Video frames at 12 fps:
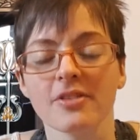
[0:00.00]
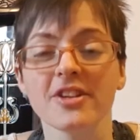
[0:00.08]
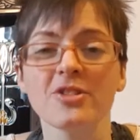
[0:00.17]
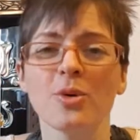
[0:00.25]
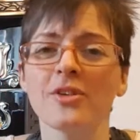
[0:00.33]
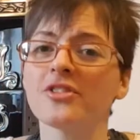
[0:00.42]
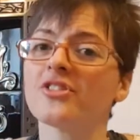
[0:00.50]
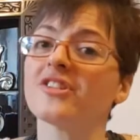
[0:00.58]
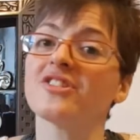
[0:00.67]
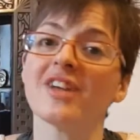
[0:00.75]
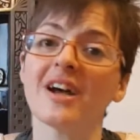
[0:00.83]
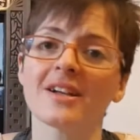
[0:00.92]
This one does
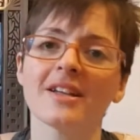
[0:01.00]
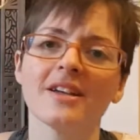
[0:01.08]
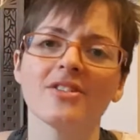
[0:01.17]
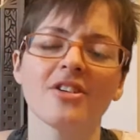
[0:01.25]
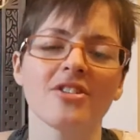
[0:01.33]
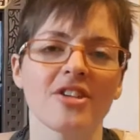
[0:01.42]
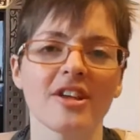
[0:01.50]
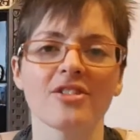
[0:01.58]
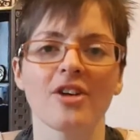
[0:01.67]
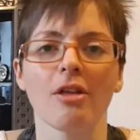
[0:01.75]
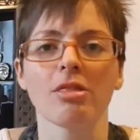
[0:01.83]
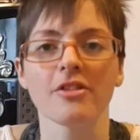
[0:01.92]
exactly as it
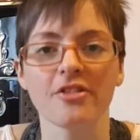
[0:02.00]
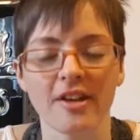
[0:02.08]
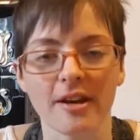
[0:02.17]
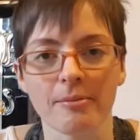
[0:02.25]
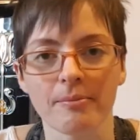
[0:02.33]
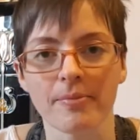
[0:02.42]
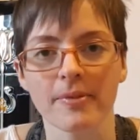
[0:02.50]
says on the tin.